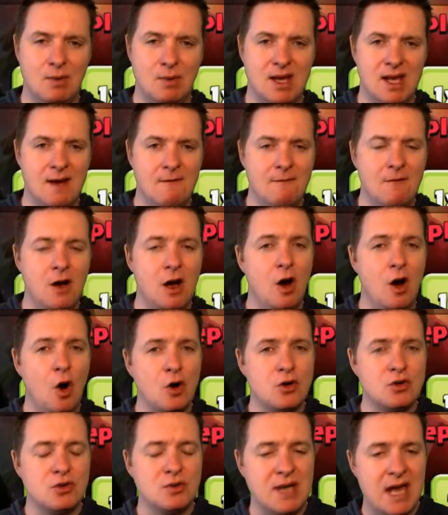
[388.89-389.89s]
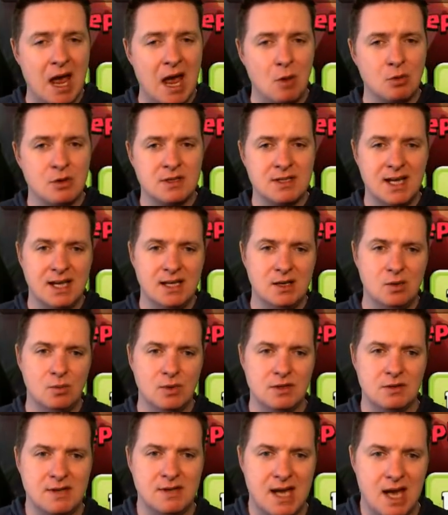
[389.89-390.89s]
We have Archer Towers and the
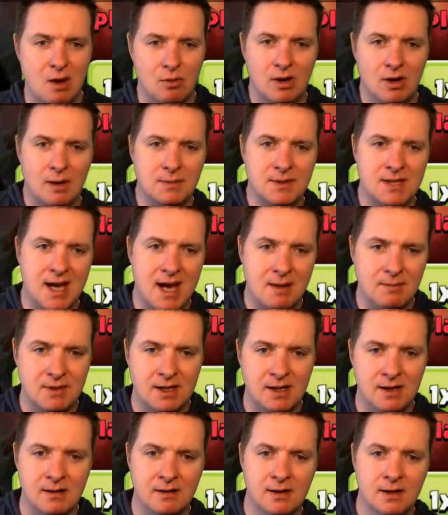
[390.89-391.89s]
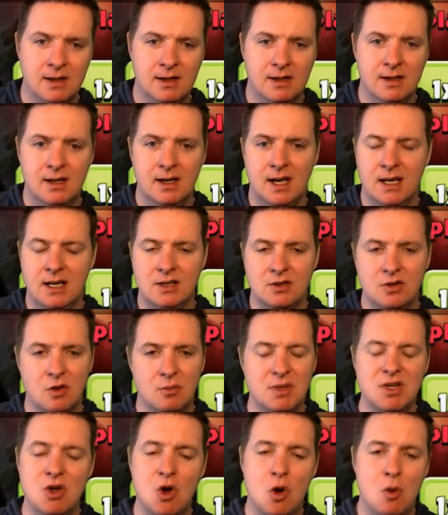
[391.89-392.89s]
Wizard Tower up top there, and it's going
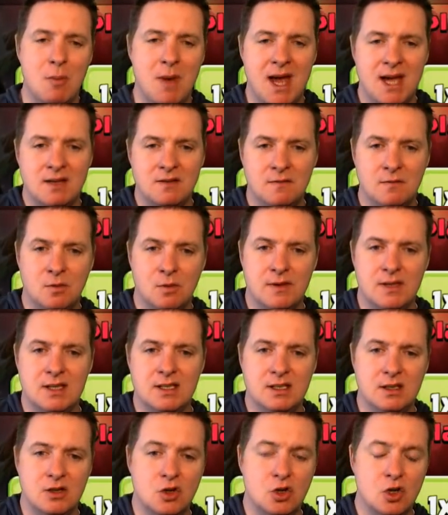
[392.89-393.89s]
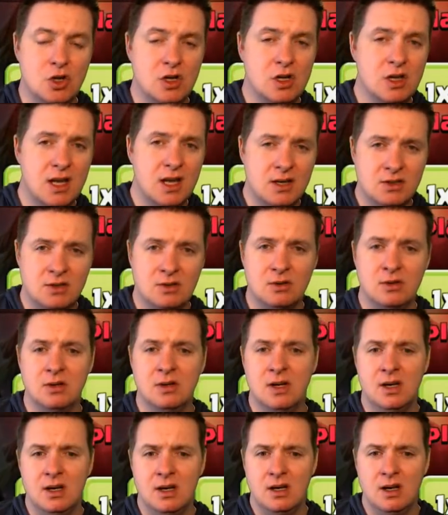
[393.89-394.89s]
to be no match for this good cluster
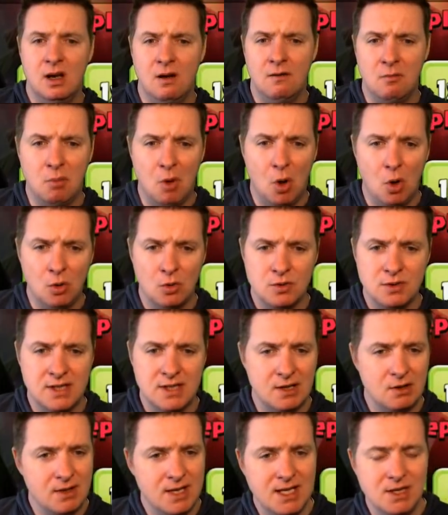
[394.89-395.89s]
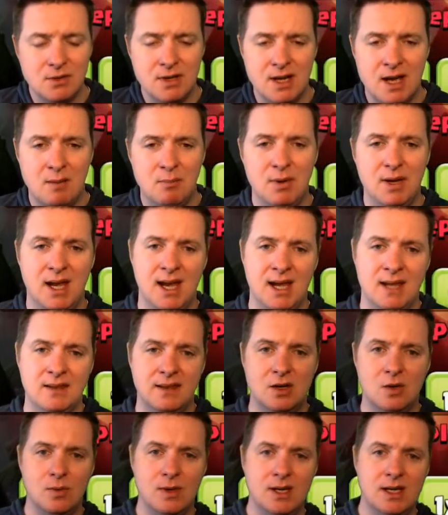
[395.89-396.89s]
of bowlers that are healed up, and the
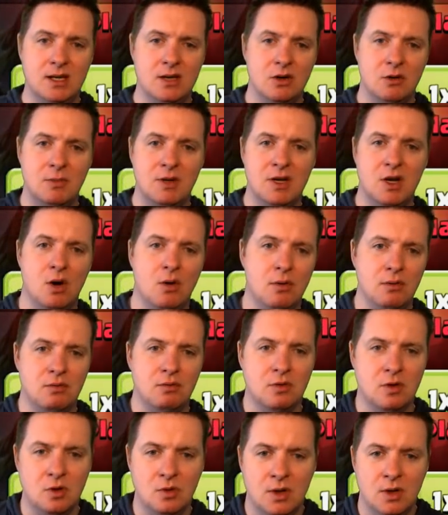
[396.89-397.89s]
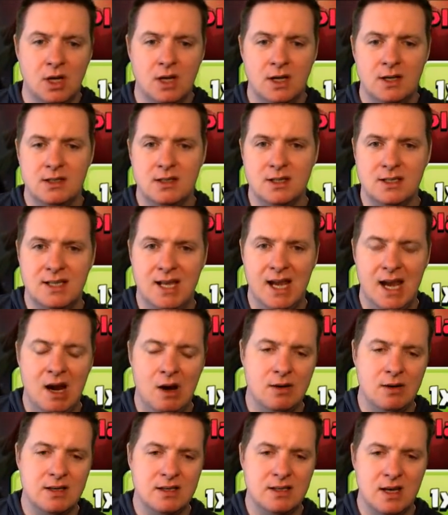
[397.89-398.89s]
Queen going to be going through, just
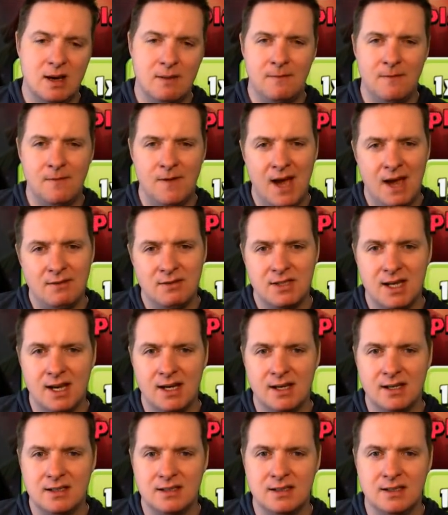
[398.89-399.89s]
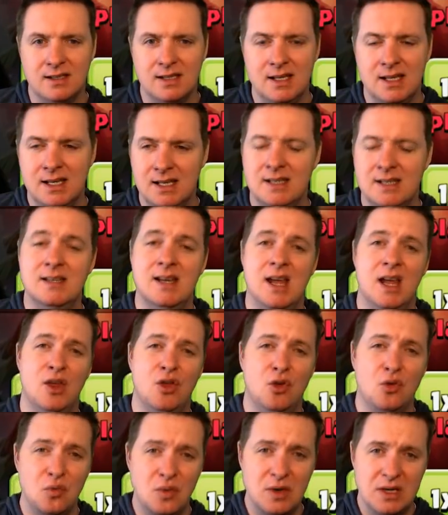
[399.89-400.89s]
tearing this up. 5 seconds, and it is a
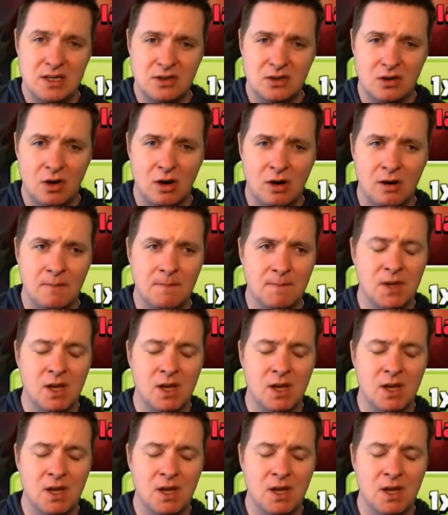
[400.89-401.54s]
3-star.